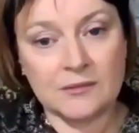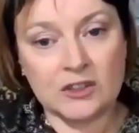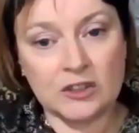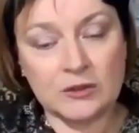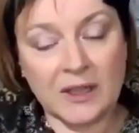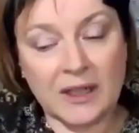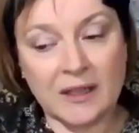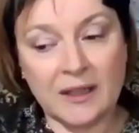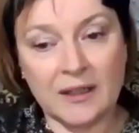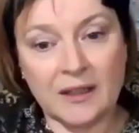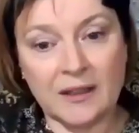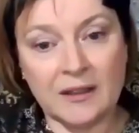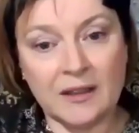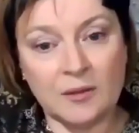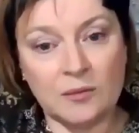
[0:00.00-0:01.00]
Okay, I
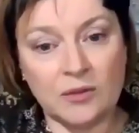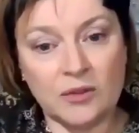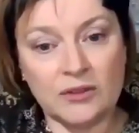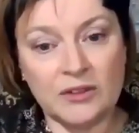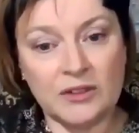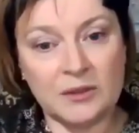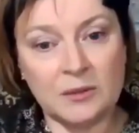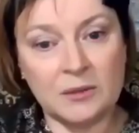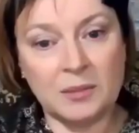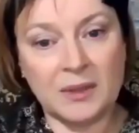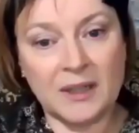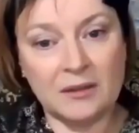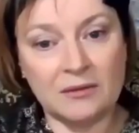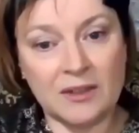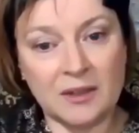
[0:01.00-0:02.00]
think we're on to
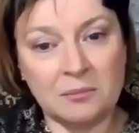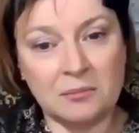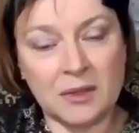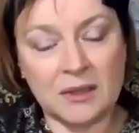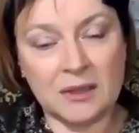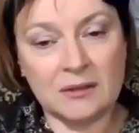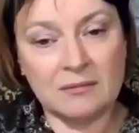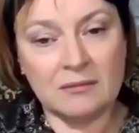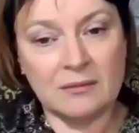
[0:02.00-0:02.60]
about number